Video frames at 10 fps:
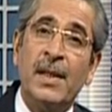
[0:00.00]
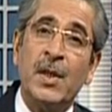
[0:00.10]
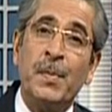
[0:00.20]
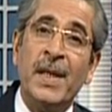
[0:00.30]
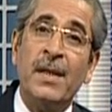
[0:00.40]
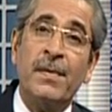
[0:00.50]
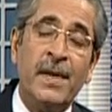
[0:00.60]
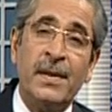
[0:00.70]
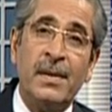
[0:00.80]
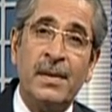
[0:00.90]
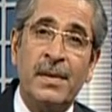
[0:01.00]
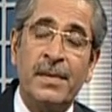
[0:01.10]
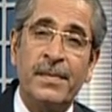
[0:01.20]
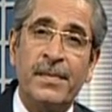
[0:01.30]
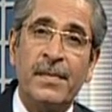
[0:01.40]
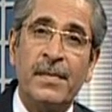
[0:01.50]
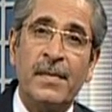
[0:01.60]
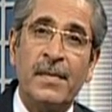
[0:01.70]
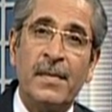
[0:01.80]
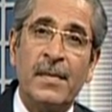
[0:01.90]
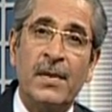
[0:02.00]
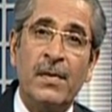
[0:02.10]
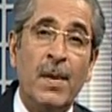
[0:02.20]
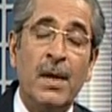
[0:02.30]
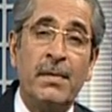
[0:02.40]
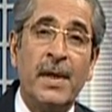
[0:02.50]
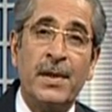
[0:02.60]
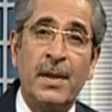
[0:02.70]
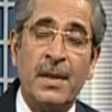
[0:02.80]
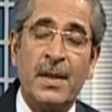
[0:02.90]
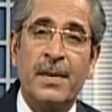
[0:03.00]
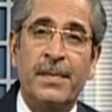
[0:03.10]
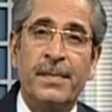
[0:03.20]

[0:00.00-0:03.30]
is being threatened from all directions.